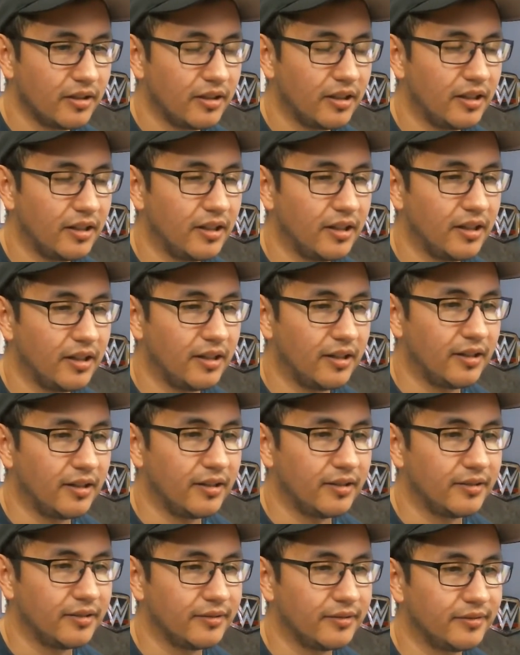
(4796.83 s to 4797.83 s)

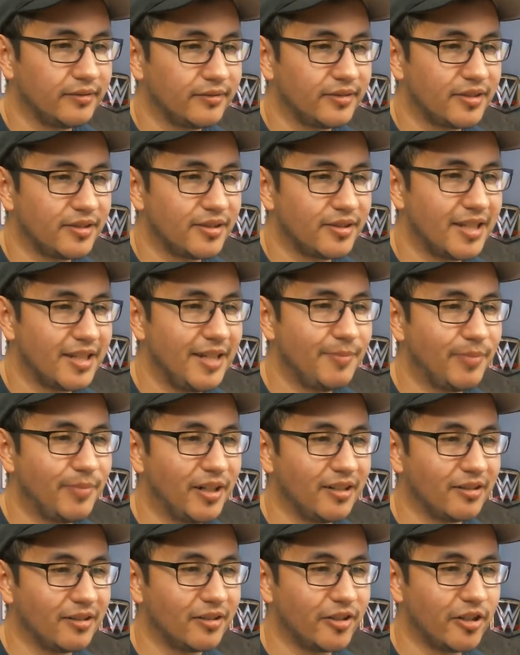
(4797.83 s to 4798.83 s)
uh, C
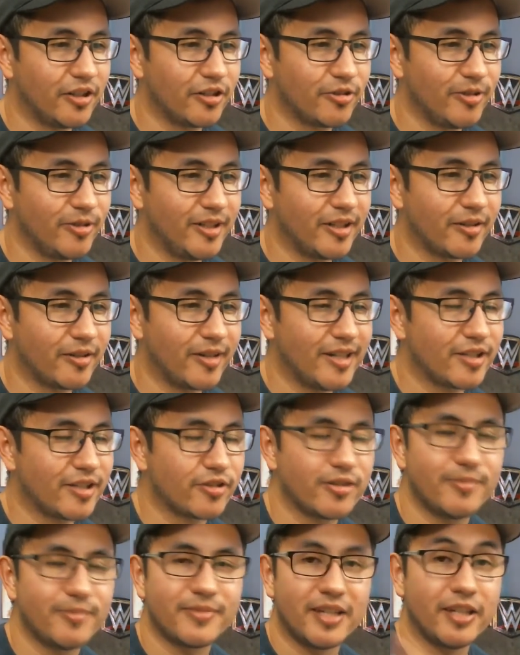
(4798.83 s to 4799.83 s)
Butler, you're doing a great
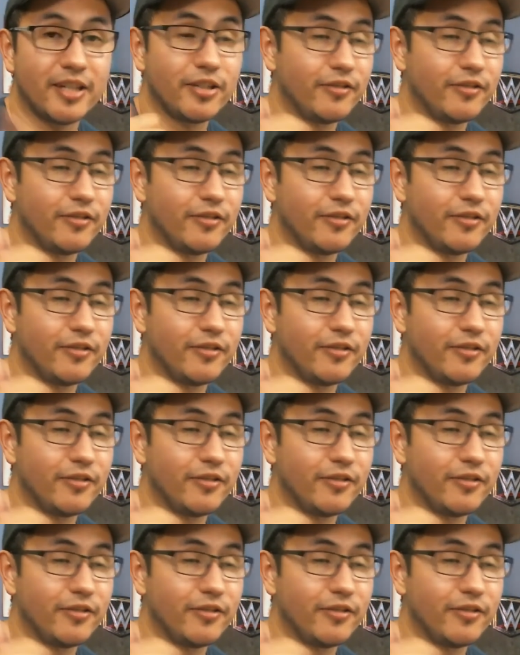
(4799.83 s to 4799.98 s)
stream. Thank